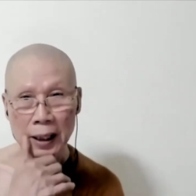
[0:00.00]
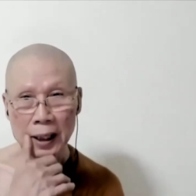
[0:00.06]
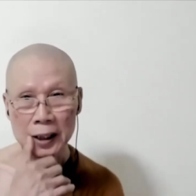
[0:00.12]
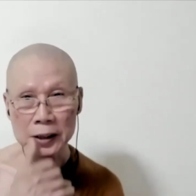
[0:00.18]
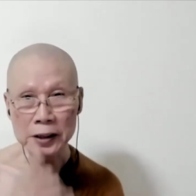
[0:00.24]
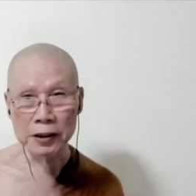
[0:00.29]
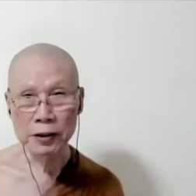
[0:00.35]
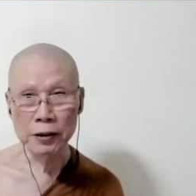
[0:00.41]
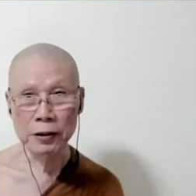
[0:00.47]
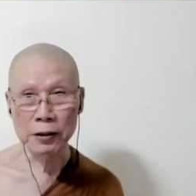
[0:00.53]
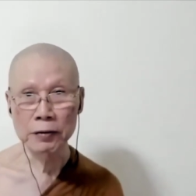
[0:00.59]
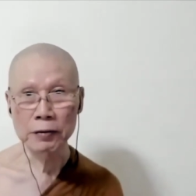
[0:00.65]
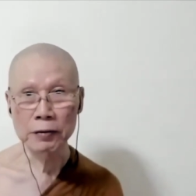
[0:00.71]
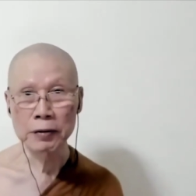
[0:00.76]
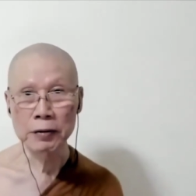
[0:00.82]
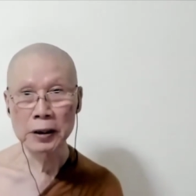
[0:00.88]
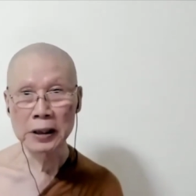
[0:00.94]
And
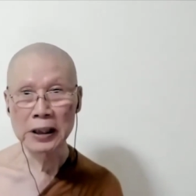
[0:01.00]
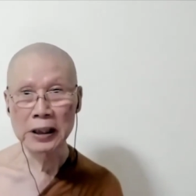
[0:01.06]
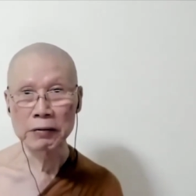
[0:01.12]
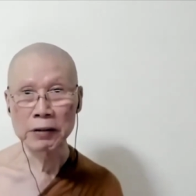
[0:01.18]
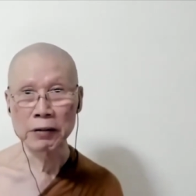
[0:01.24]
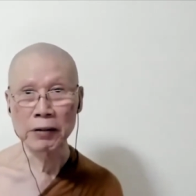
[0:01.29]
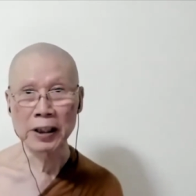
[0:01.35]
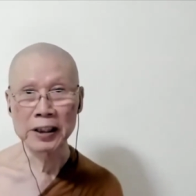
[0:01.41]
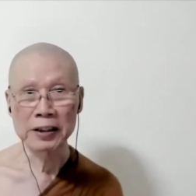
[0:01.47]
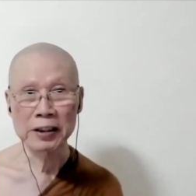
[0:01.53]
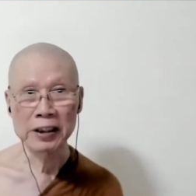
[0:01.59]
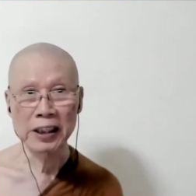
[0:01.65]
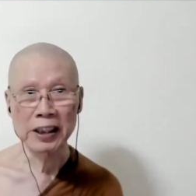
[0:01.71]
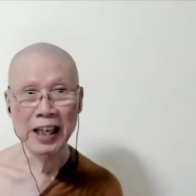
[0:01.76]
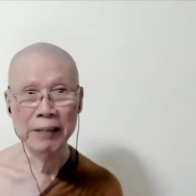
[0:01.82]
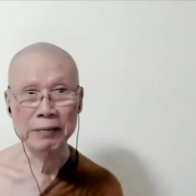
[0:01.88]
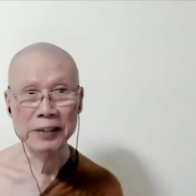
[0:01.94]
so, if we want to
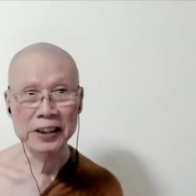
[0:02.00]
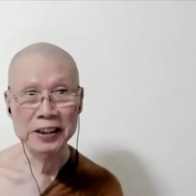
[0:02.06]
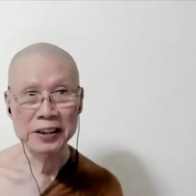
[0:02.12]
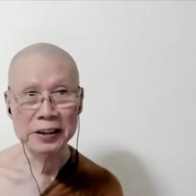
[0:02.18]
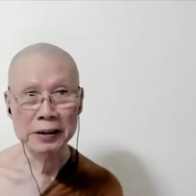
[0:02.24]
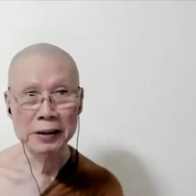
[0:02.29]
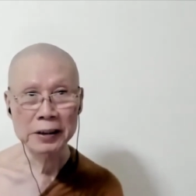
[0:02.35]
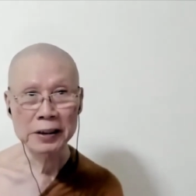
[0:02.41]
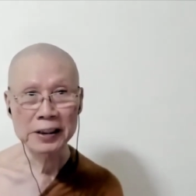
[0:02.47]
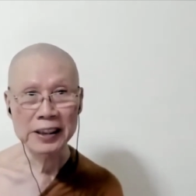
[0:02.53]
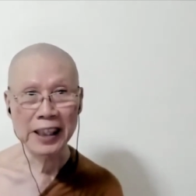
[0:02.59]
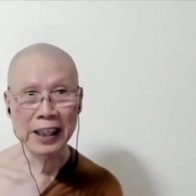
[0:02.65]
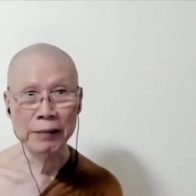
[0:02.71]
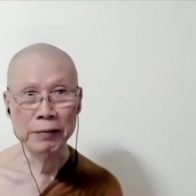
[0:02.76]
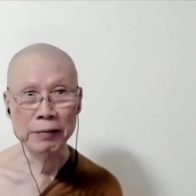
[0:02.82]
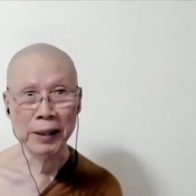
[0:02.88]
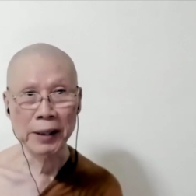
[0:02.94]
have this
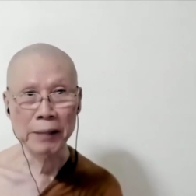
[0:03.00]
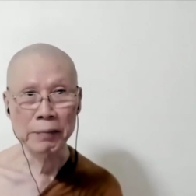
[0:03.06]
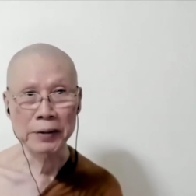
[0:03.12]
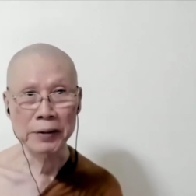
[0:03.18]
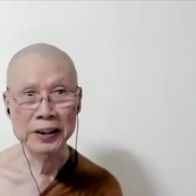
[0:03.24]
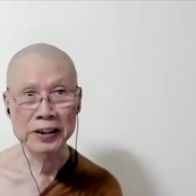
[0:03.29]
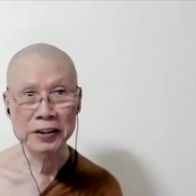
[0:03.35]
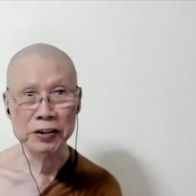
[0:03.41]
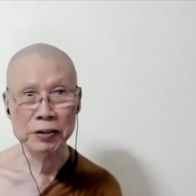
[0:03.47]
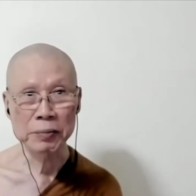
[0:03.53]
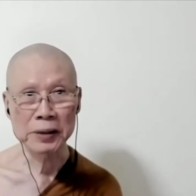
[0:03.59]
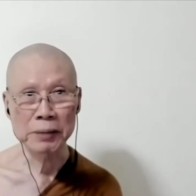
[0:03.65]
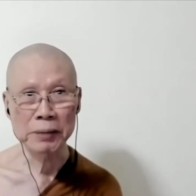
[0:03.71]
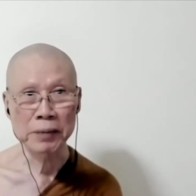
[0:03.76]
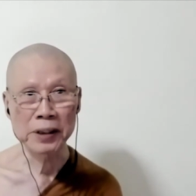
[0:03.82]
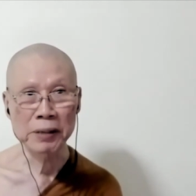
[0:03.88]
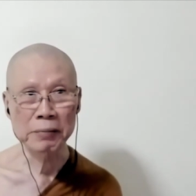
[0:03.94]
type of happiness to be
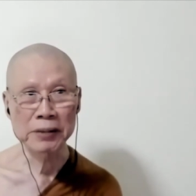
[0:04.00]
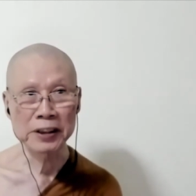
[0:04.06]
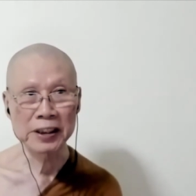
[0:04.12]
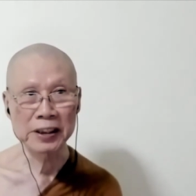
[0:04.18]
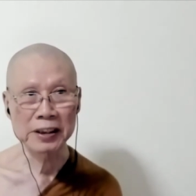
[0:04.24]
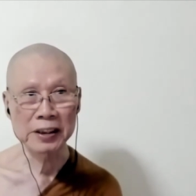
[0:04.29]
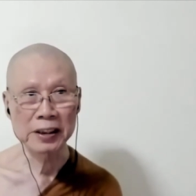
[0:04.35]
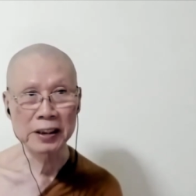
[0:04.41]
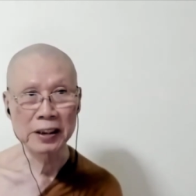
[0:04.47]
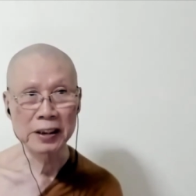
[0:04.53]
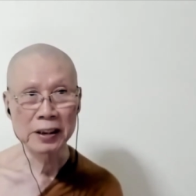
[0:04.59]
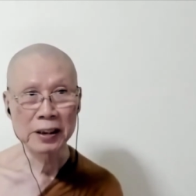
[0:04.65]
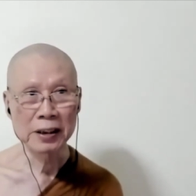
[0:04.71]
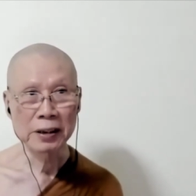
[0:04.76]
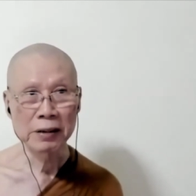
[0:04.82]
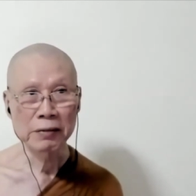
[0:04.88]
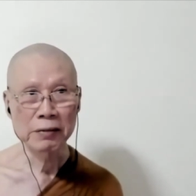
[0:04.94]
permanent,
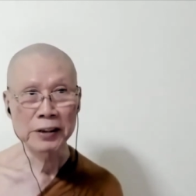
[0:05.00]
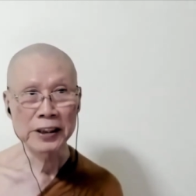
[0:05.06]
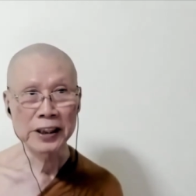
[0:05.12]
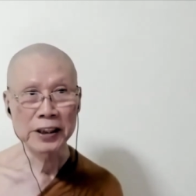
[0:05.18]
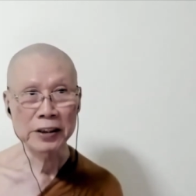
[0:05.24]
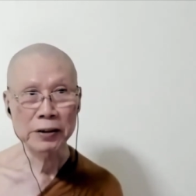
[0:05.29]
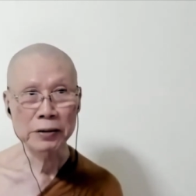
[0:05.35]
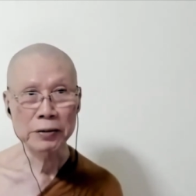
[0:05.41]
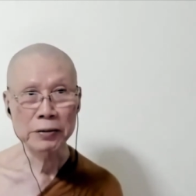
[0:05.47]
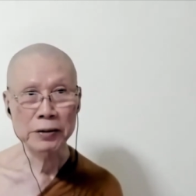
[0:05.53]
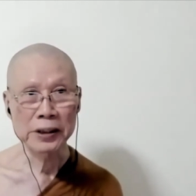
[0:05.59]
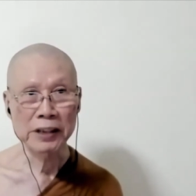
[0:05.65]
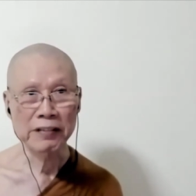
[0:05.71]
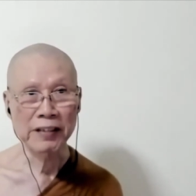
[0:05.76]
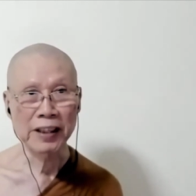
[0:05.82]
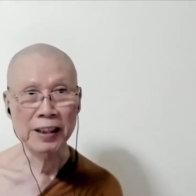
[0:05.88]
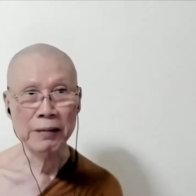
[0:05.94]
we need to
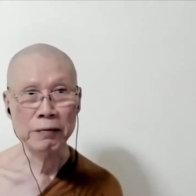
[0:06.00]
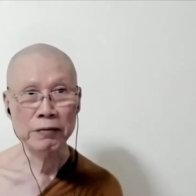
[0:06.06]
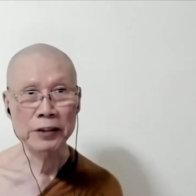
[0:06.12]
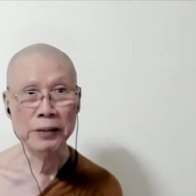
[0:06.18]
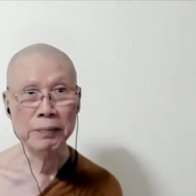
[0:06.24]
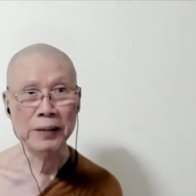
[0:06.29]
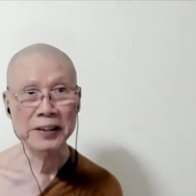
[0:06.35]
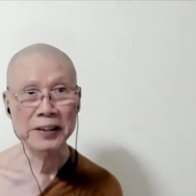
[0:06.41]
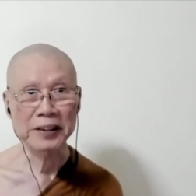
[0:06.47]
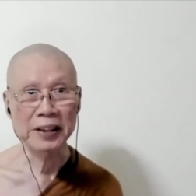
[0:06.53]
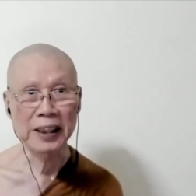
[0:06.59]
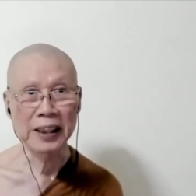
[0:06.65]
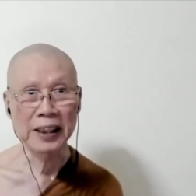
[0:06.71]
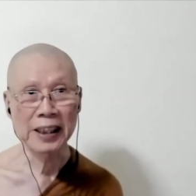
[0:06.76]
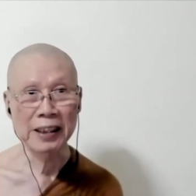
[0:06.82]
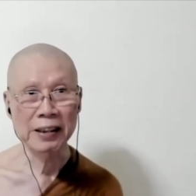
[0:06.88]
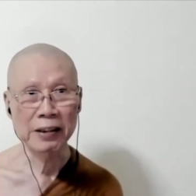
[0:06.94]
develop
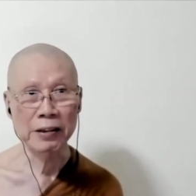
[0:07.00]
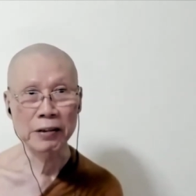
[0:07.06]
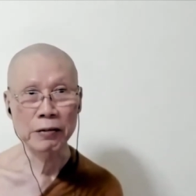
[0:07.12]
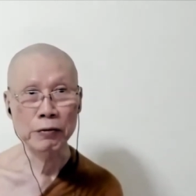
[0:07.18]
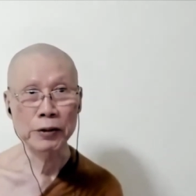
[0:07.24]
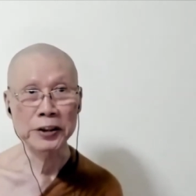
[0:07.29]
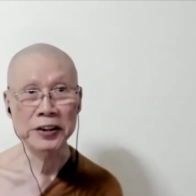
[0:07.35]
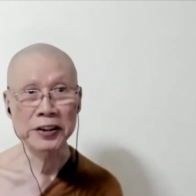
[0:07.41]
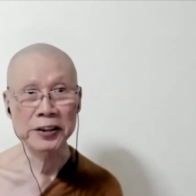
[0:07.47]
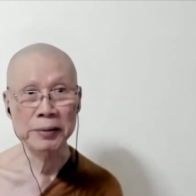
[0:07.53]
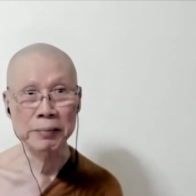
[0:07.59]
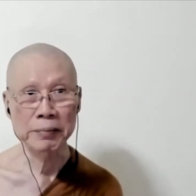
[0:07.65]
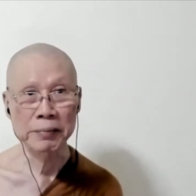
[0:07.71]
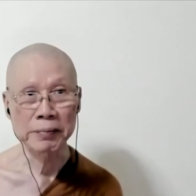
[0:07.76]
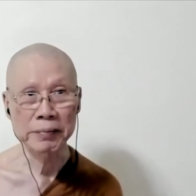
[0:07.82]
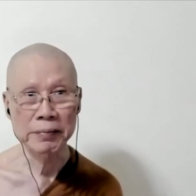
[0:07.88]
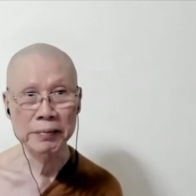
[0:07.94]
vipassana wisdom